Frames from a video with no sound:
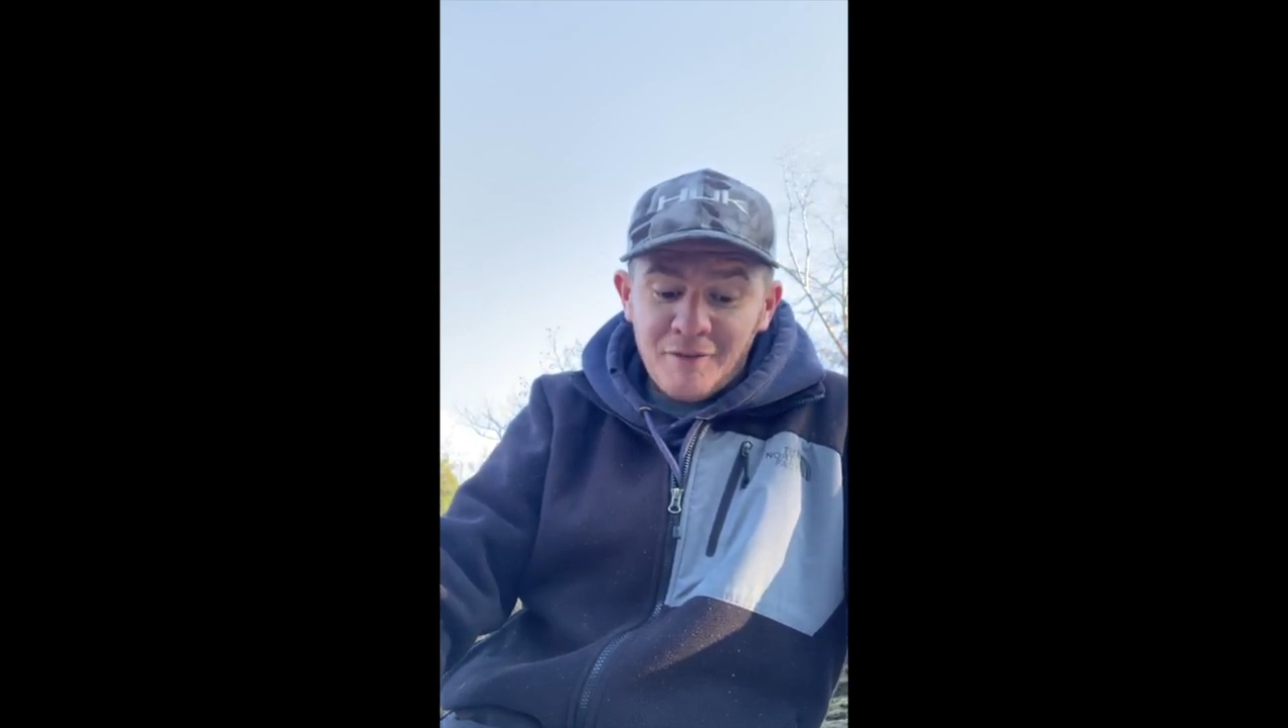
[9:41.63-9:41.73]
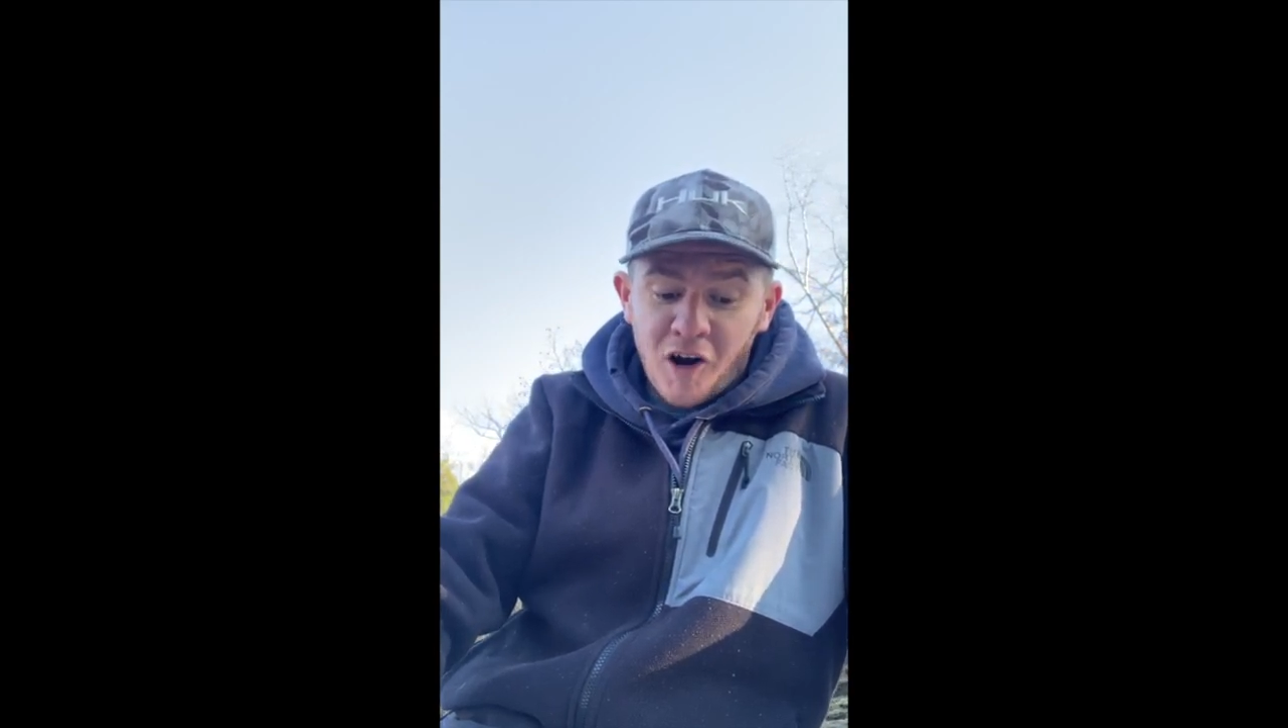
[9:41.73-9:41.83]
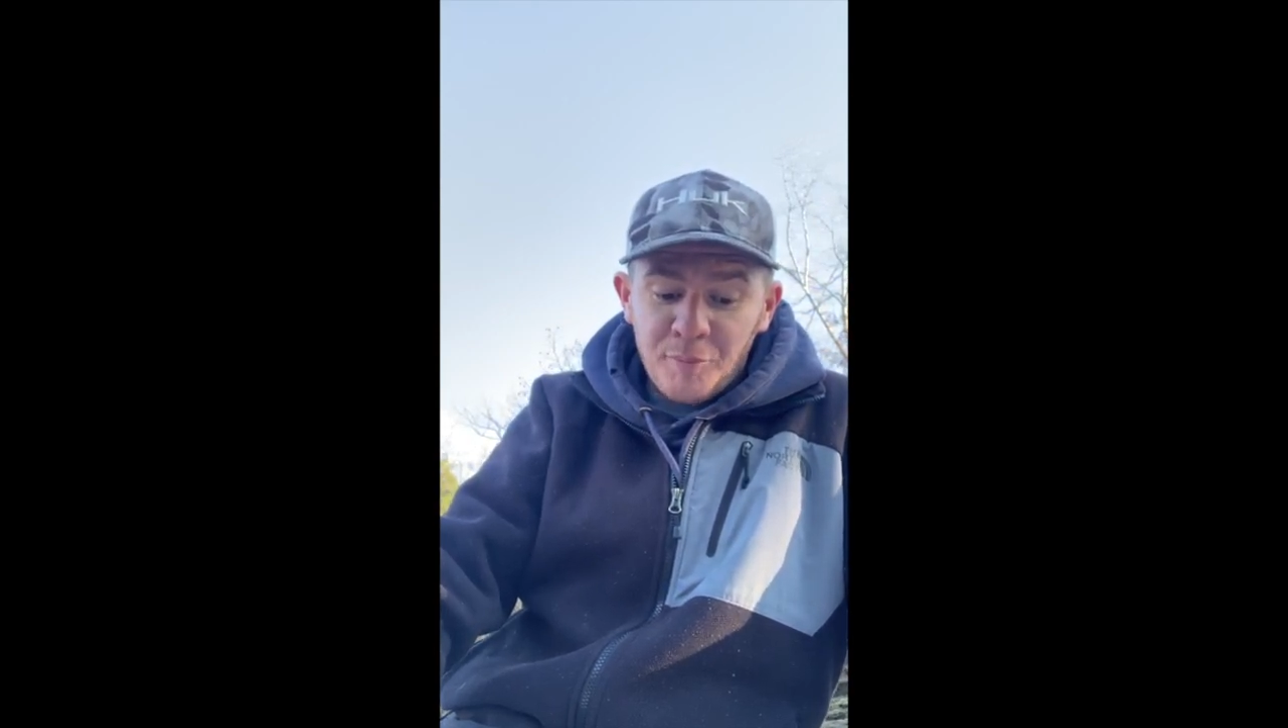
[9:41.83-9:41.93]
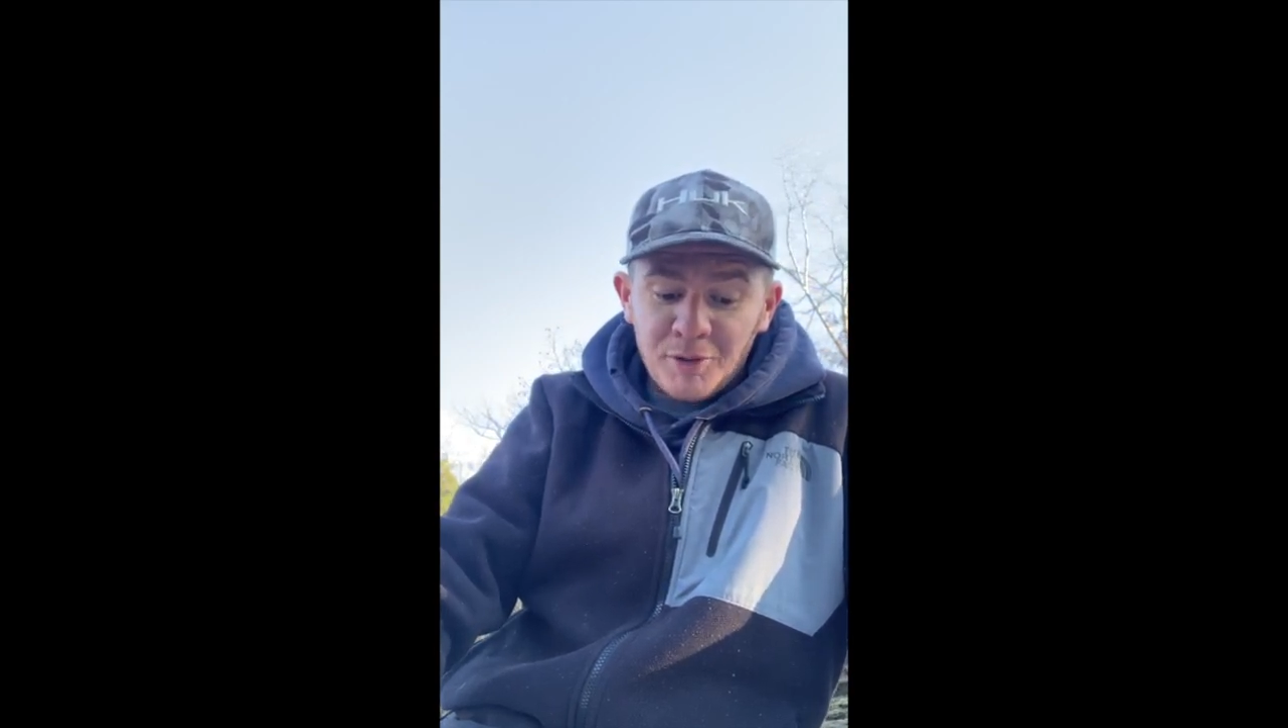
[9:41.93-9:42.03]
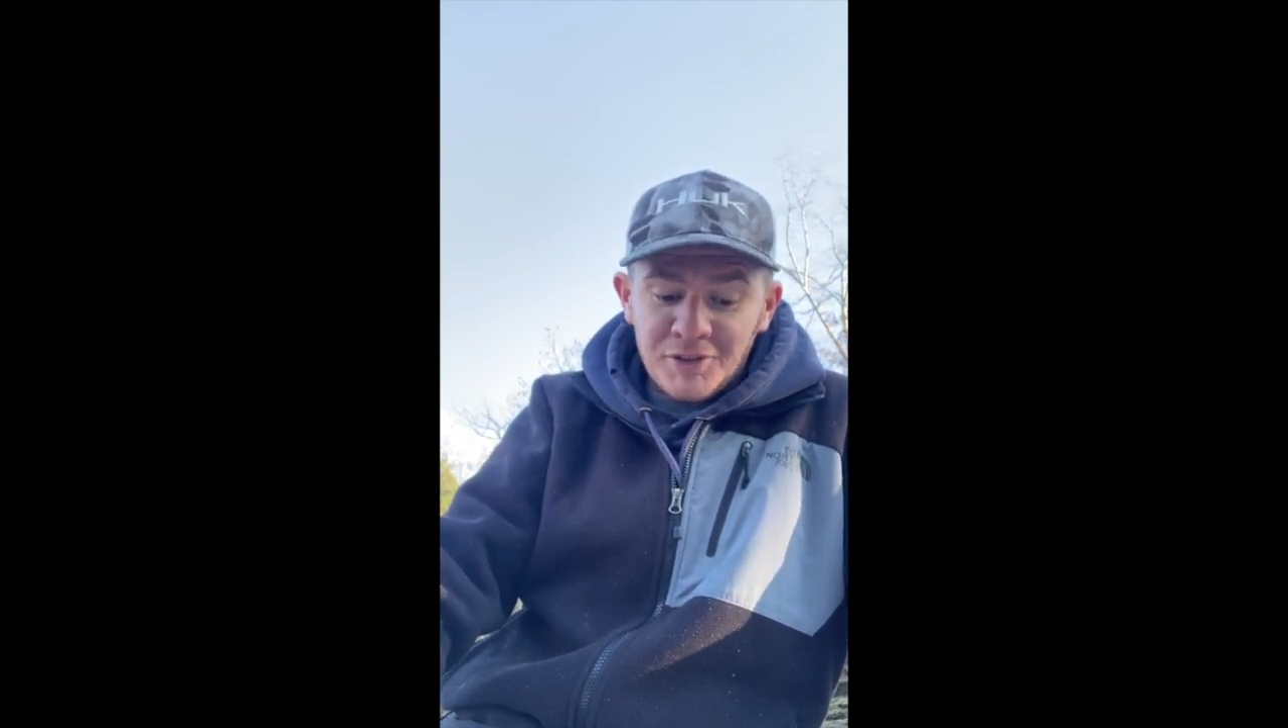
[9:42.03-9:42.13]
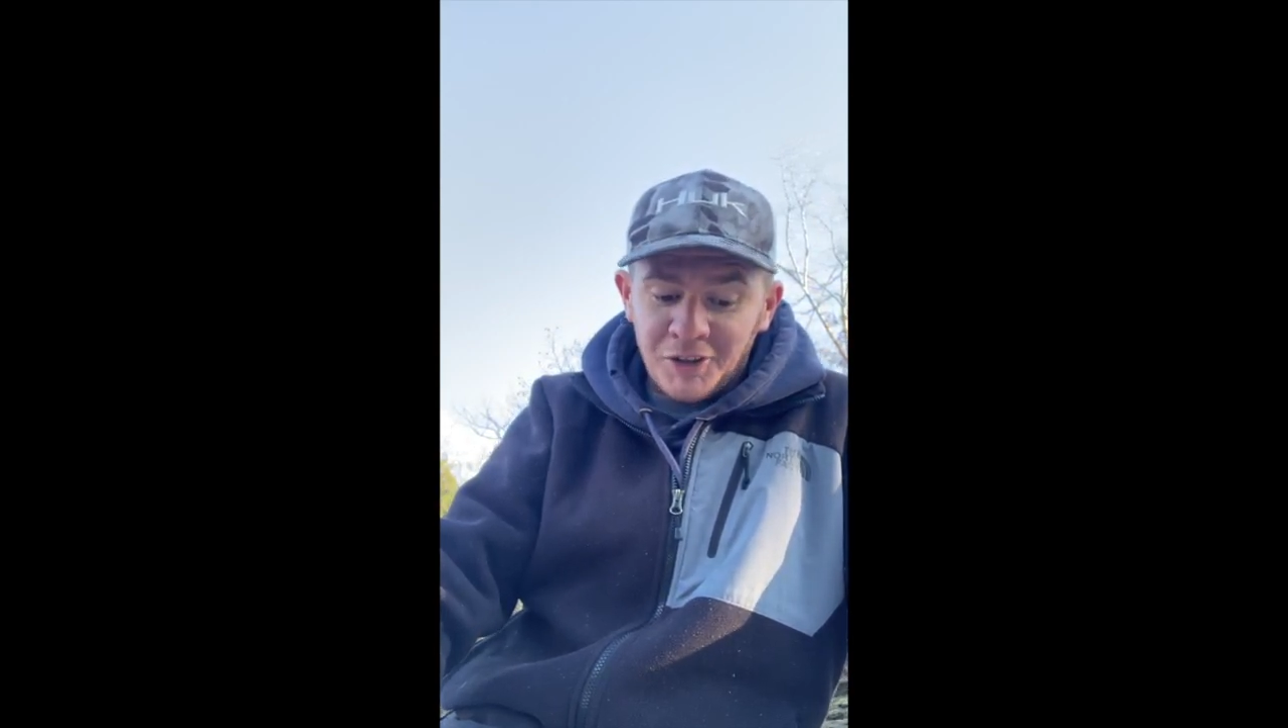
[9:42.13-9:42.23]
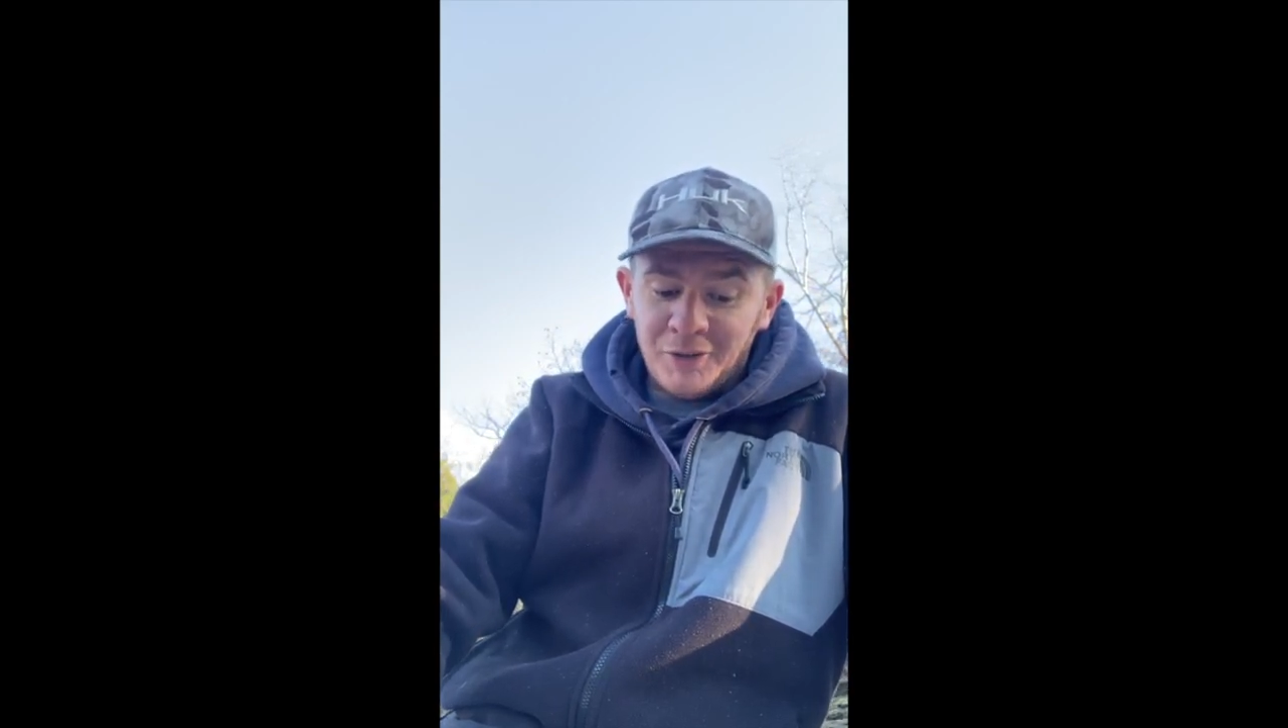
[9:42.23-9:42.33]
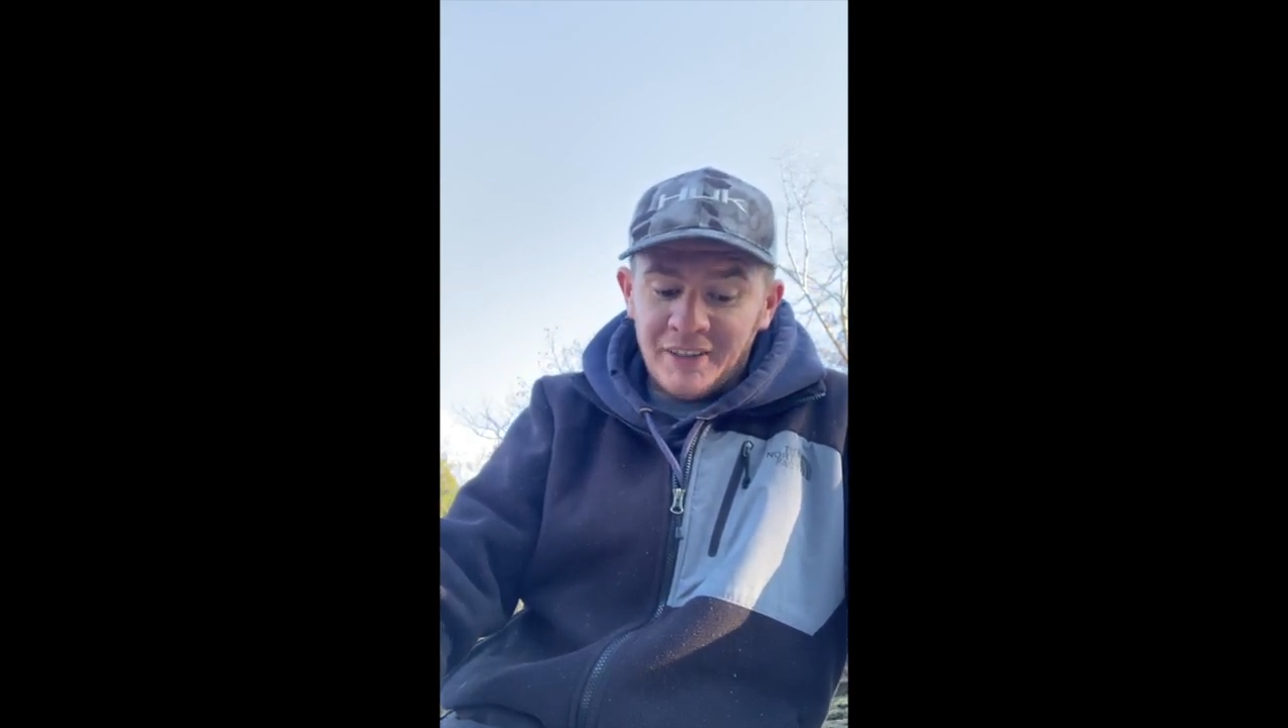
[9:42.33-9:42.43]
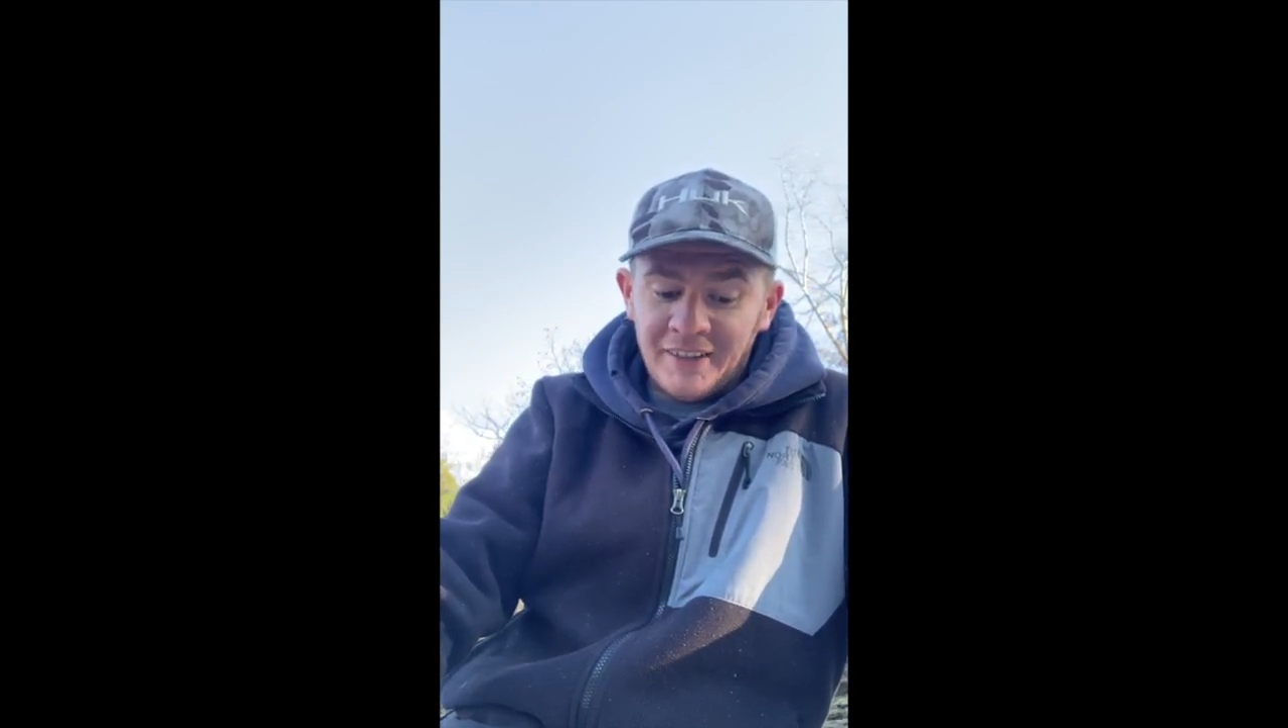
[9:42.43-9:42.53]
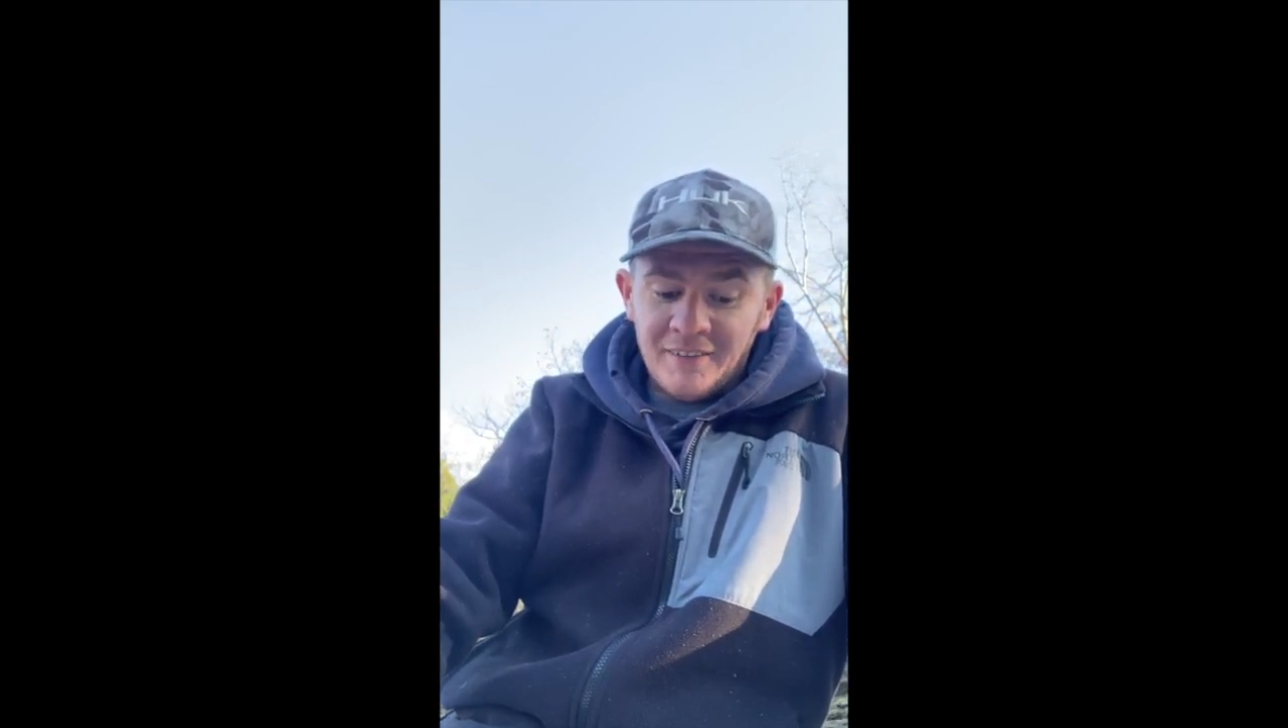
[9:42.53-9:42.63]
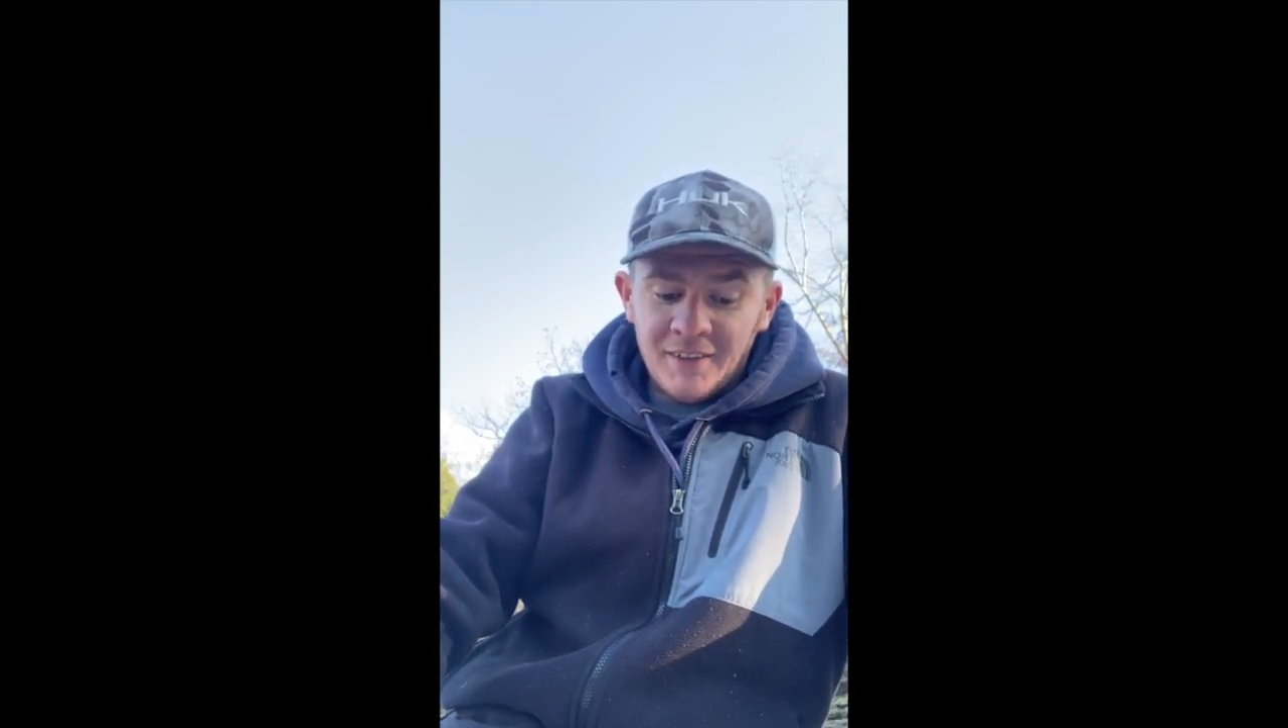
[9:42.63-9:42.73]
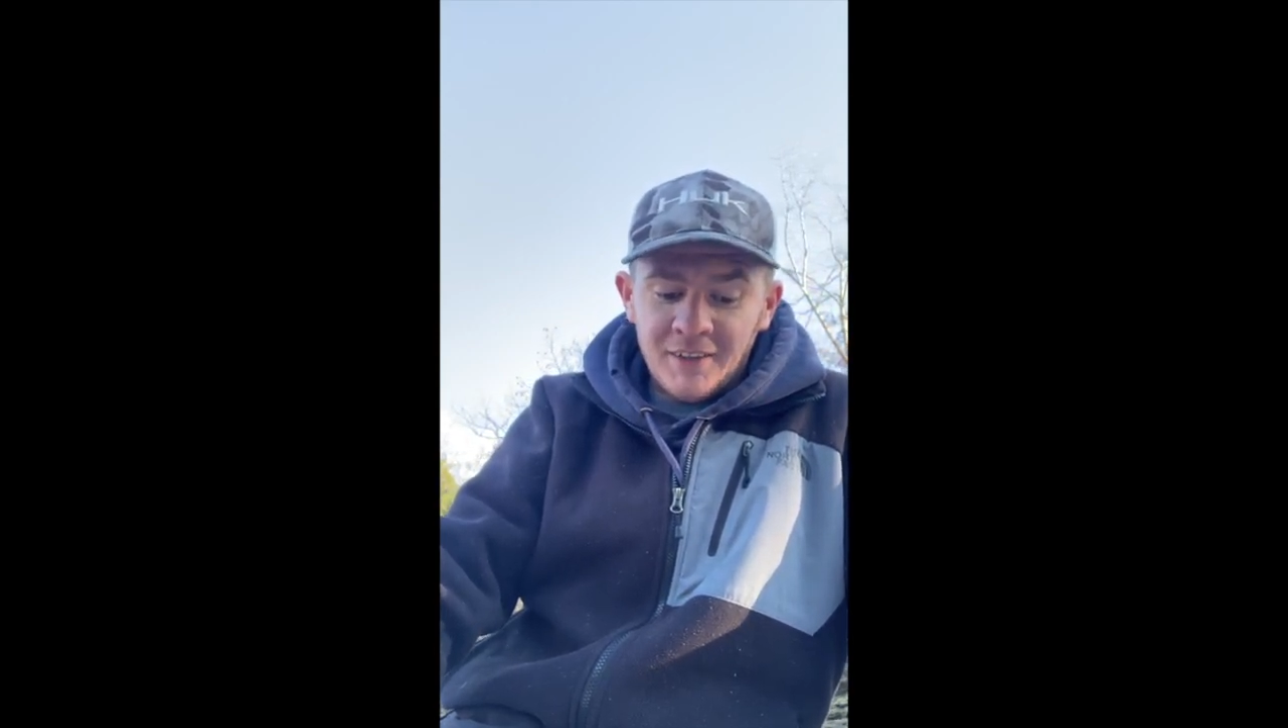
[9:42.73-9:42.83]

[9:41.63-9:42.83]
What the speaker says: opportunity,